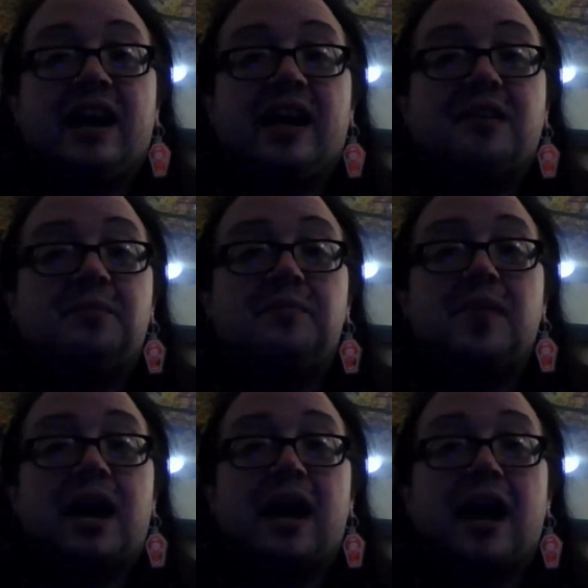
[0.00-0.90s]

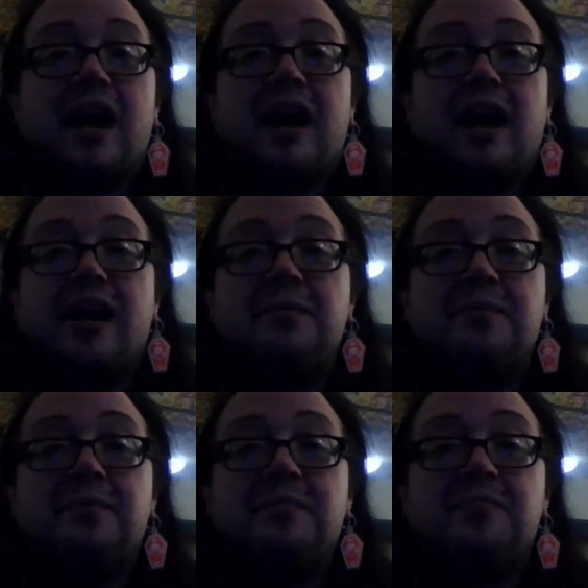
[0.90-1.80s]

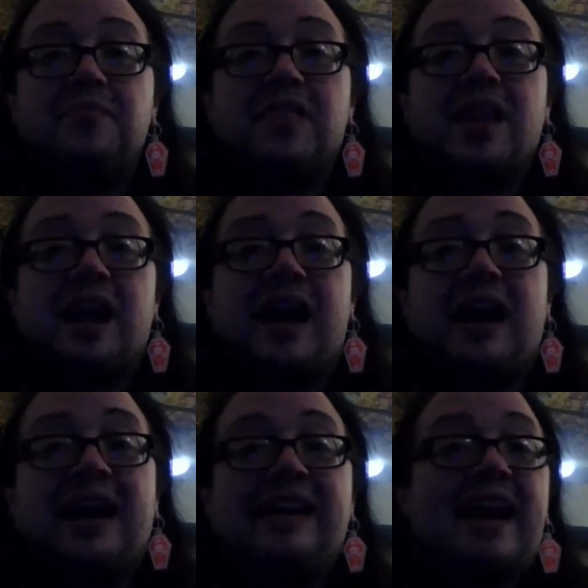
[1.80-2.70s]
I
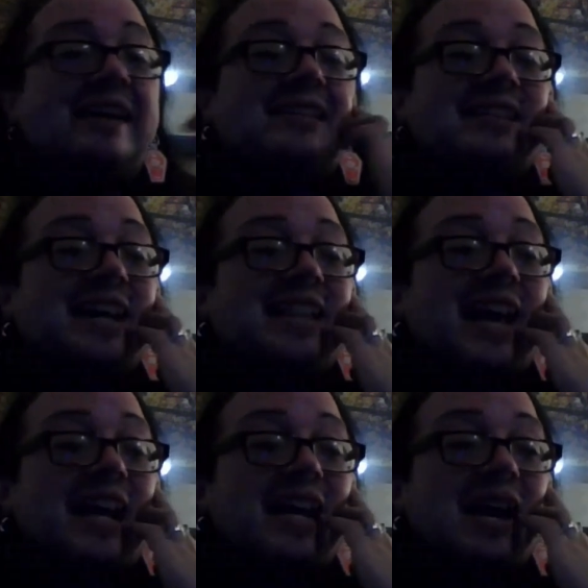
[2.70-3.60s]
can't say
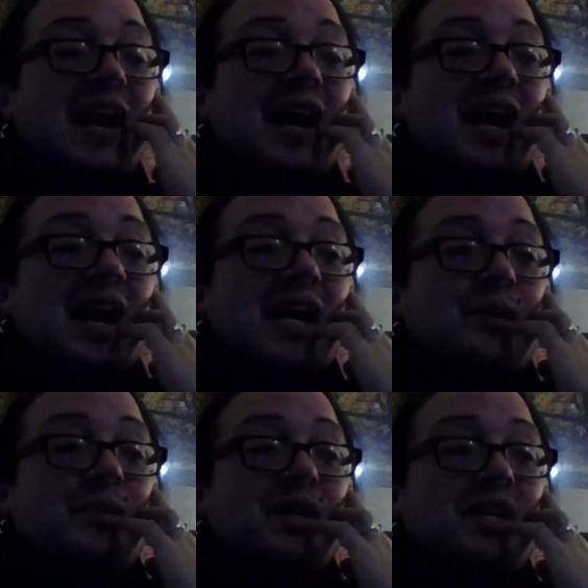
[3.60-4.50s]
that
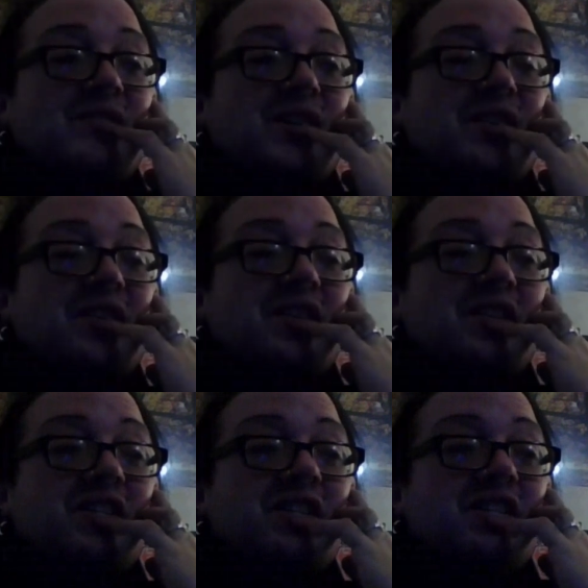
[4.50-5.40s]
I'm even
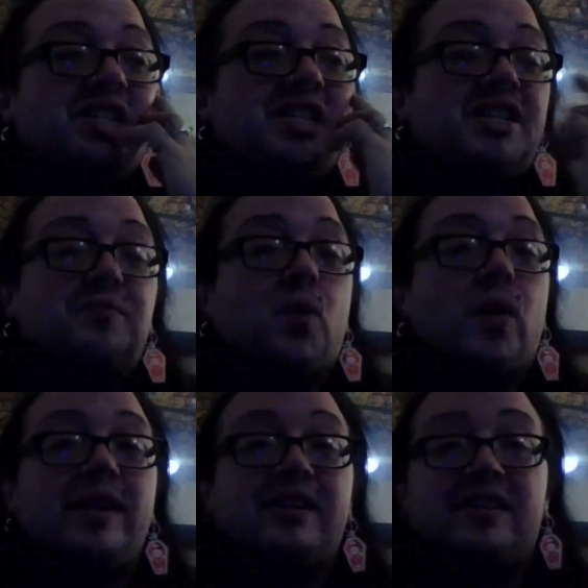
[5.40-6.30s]

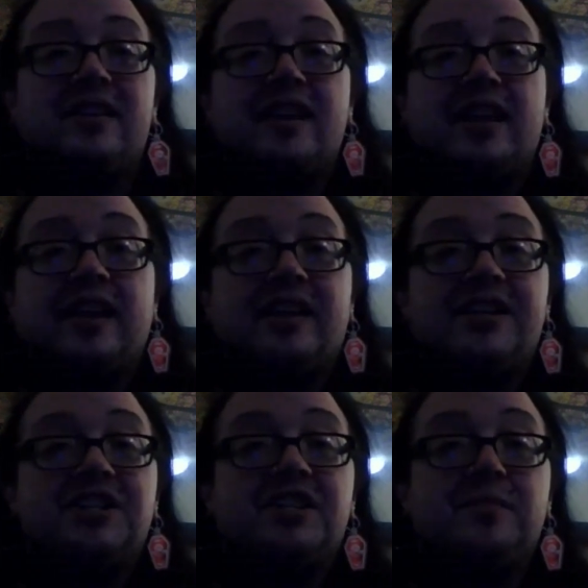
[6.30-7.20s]
disappointed, in
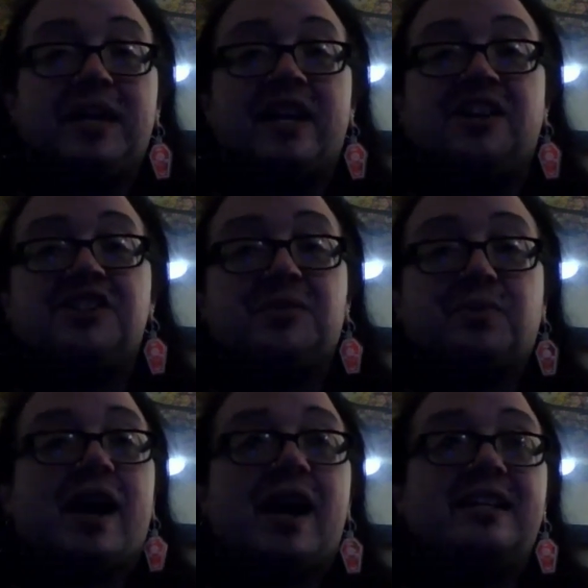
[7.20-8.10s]
addition to being
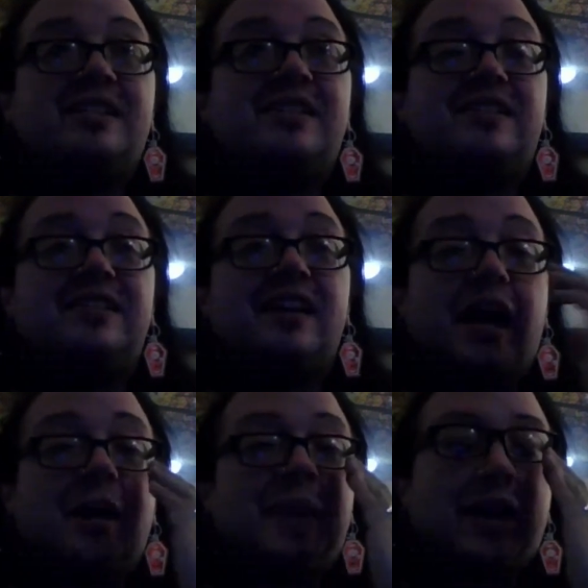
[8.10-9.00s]
unsurprised
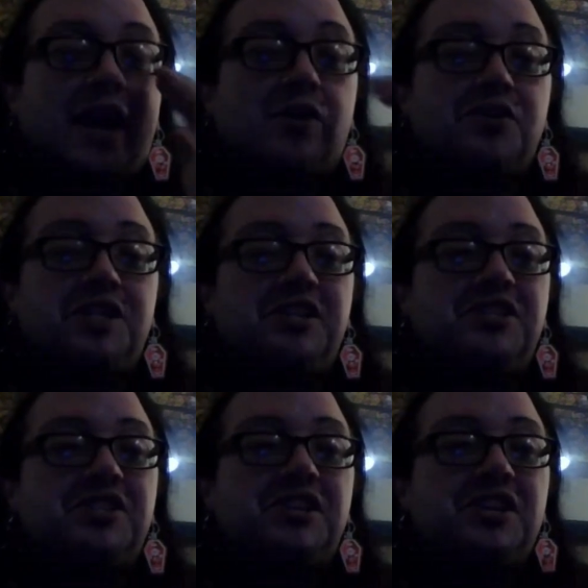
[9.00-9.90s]
about how
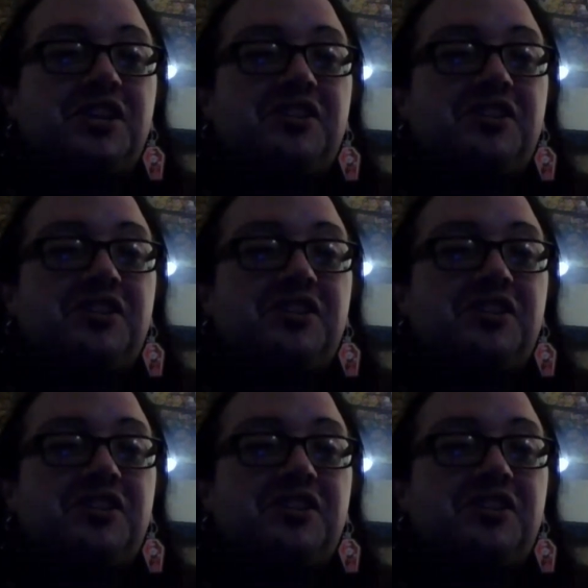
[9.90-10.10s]
she's